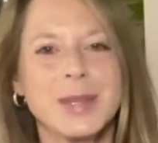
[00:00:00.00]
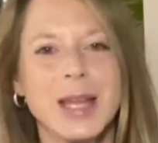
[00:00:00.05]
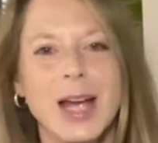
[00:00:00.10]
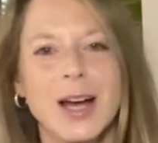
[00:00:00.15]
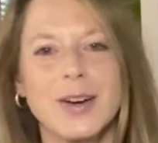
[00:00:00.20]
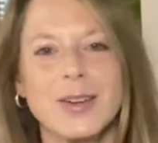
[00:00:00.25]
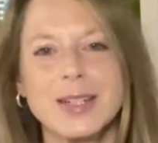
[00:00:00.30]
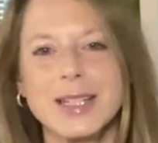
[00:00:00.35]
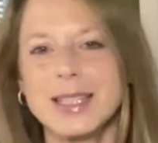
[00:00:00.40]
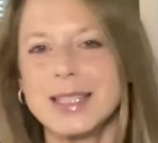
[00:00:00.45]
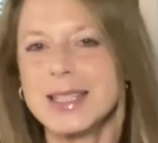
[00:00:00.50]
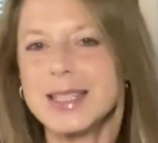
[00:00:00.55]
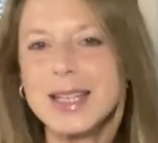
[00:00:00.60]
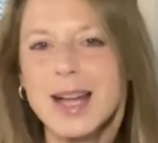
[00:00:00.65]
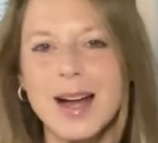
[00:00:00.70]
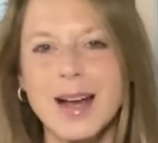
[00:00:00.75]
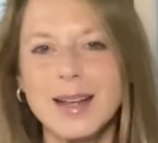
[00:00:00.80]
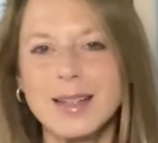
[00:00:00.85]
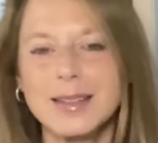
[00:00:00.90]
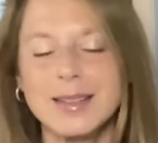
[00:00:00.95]
Now, it's
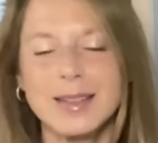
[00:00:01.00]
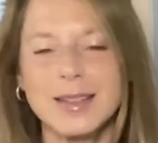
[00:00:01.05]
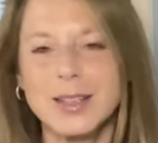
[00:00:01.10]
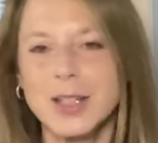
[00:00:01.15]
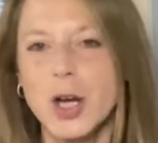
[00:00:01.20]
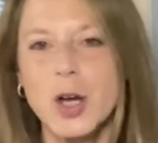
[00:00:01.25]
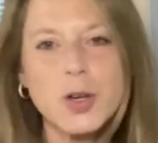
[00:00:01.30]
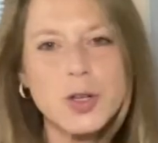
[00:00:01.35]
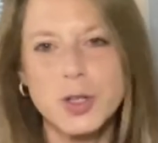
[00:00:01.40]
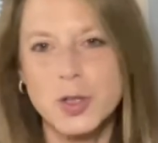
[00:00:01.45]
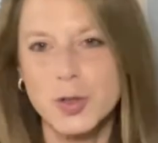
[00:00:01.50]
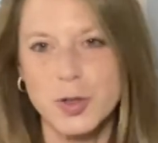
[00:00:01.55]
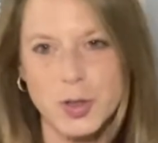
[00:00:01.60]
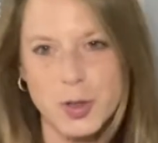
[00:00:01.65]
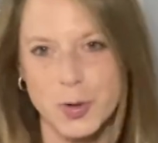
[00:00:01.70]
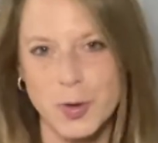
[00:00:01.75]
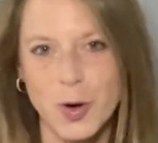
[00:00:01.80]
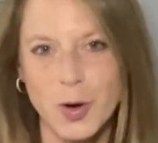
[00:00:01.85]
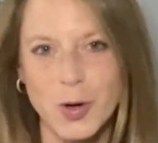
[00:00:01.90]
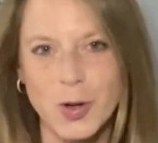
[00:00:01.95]
not a kosher
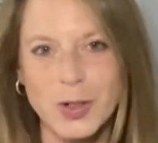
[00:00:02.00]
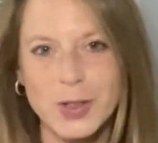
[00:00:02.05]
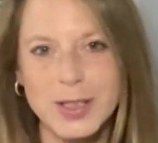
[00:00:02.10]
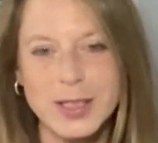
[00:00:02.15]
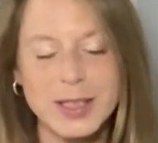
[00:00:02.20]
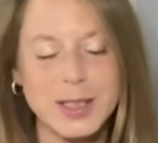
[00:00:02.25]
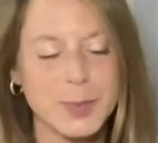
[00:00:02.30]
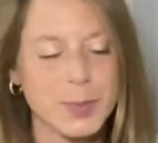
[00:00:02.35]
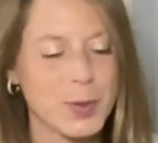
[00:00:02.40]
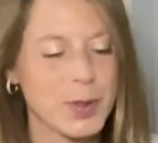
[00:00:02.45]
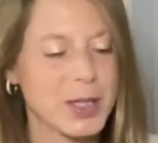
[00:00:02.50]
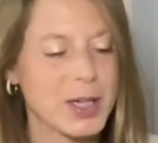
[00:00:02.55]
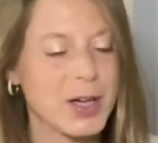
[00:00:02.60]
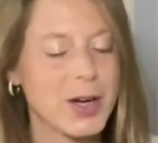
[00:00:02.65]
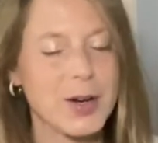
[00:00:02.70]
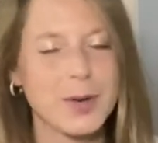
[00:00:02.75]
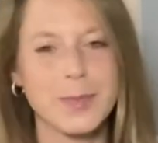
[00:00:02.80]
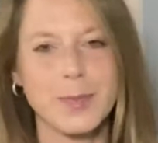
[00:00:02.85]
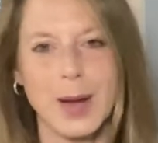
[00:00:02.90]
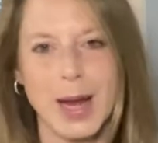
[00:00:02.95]
scroll, it's printed
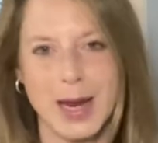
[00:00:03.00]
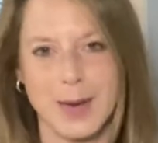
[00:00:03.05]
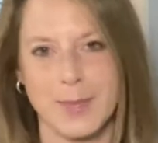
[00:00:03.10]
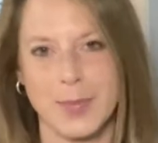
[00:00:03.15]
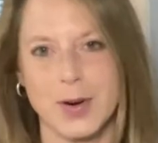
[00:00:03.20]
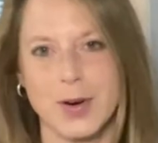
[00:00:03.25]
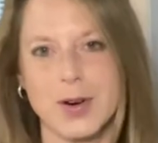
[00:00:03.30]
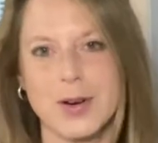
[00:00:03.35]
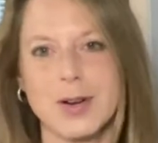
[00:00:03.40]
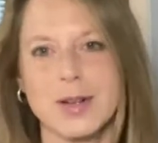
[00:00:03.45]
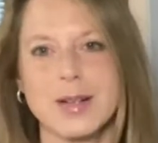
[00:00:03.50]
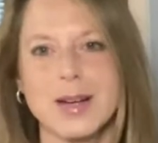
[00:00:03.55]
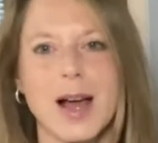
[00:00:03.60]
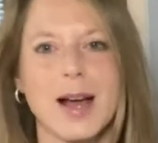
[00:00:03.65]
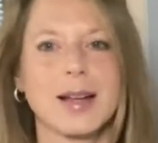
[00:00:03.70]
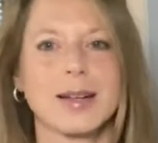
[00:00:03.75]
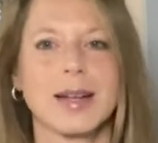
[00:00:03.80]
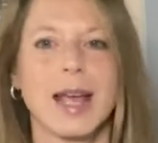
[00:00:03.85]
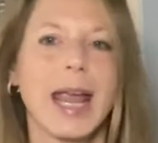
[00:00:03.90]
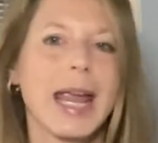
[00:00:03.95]
on paper,
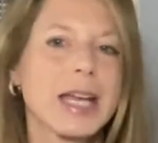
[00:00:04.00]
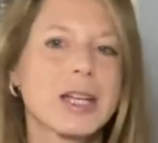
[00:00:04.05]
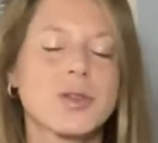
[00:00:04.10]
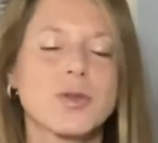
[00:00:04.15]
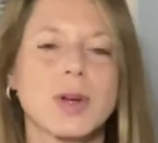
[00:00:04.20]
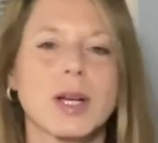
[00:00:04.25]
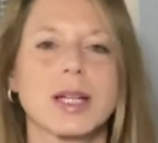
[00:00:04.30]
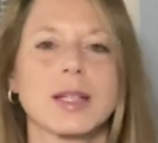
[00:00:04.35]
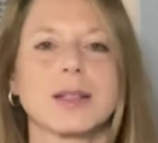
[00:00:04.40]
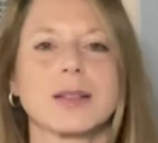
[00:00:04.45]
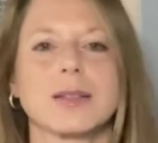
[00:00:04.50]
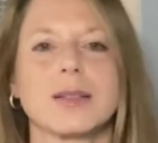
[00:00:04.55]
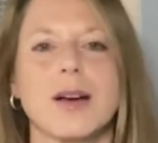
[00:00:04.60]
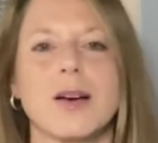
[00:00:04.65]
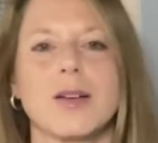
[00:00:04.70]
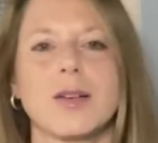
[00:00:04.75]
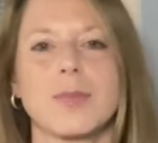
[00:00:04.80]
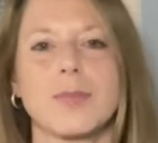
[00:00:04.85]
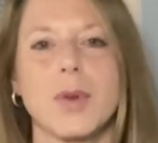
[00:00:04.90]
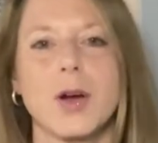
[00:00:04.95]
not handwritten
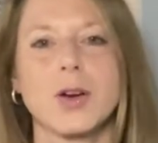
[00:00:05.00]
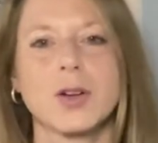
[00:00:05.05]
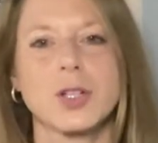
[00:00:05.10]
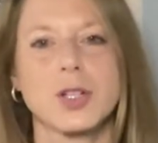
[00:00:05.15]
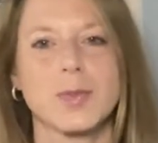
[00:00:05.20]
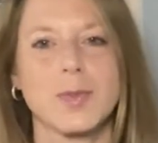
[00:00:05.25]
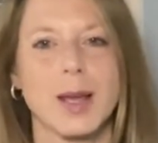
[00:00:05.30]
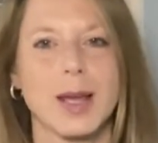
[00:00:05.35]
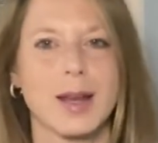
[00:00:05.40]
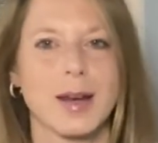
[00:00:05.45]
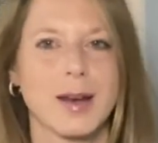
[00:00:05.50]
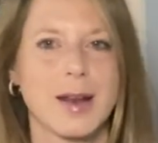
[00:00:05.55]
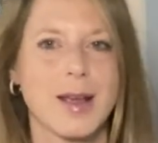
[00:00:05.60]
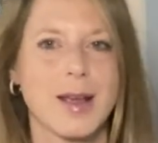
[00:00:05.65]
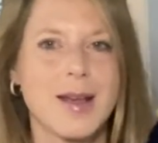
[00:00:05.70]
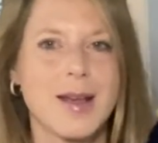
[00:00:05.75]
on parchment.